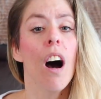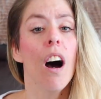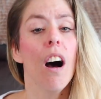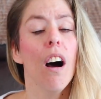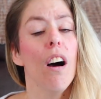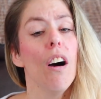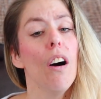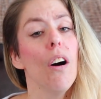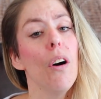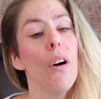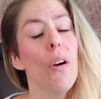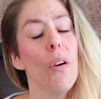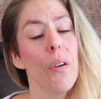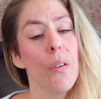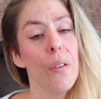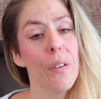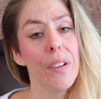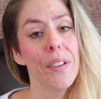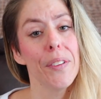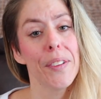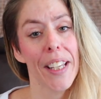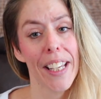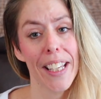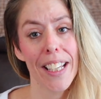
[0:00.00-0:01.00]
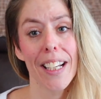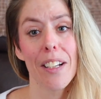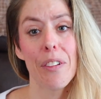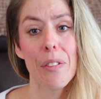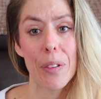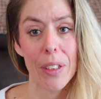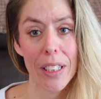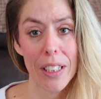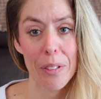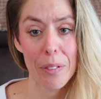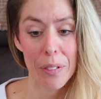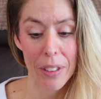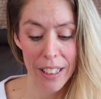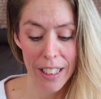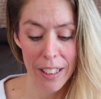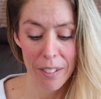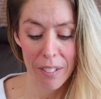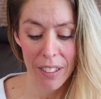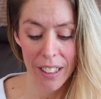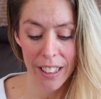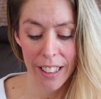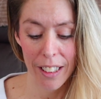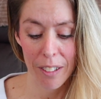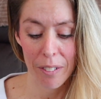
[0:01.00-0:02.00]
Oh, okay, I really, really,
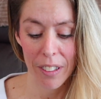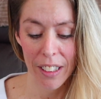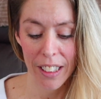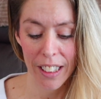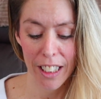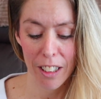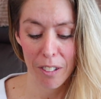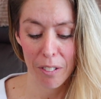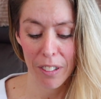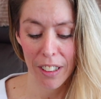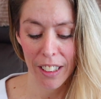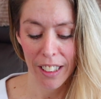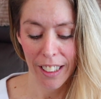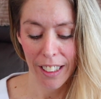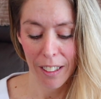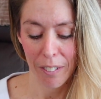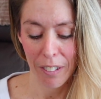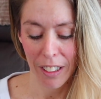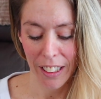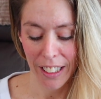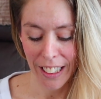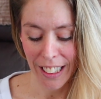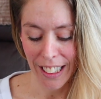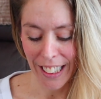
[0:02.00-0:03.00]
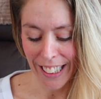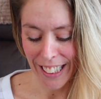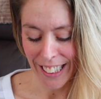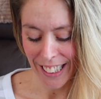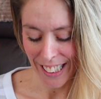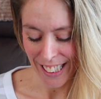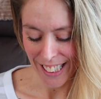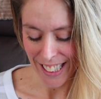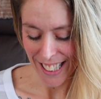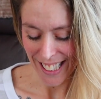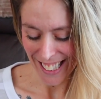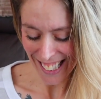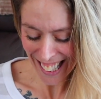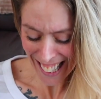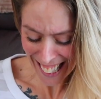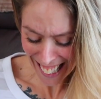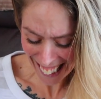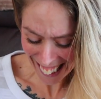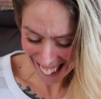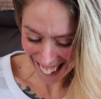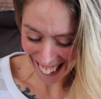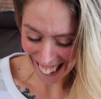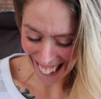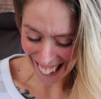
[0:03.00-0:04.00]
really, really, really, really like this.
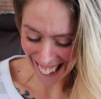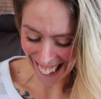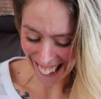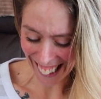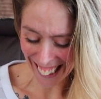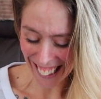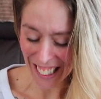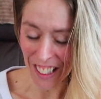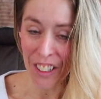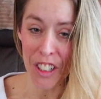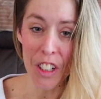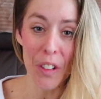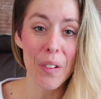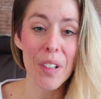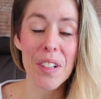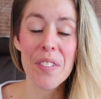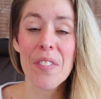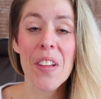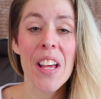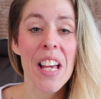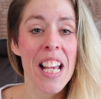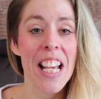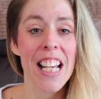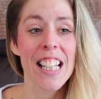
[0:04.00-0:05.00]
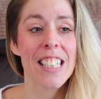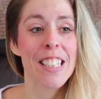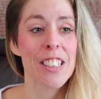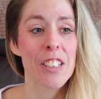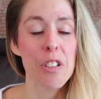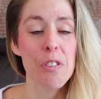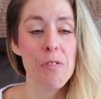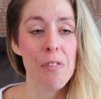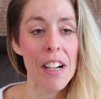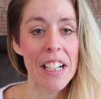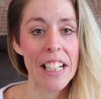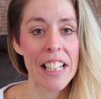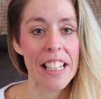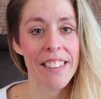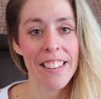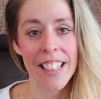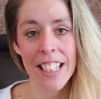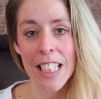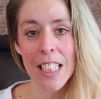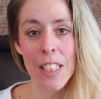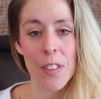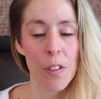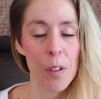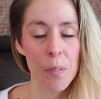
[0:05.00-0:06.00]
You know, it's too funny.
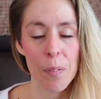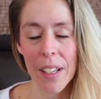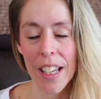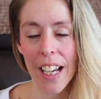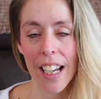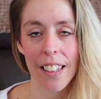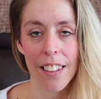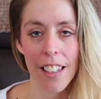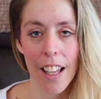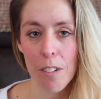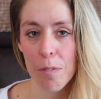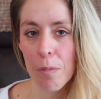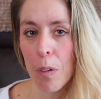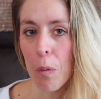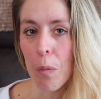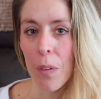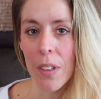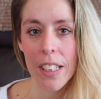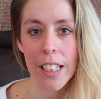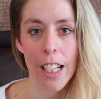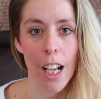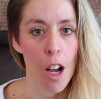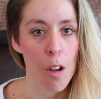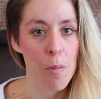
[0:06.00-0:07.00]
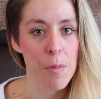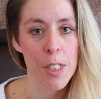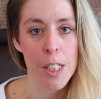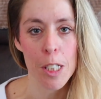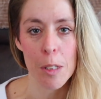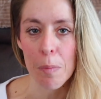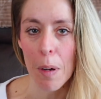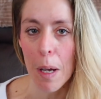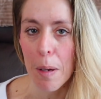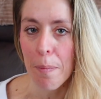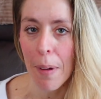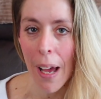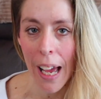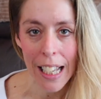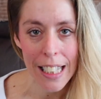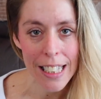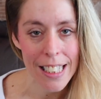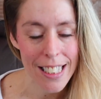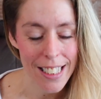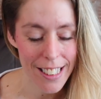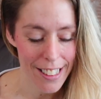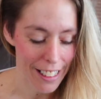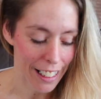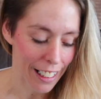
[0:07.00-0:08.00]
Things for me I love, but when it comes to my
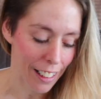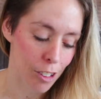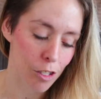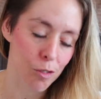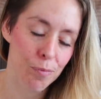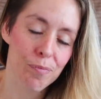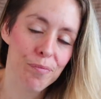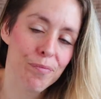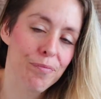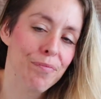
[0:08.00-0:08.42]
pets, you know,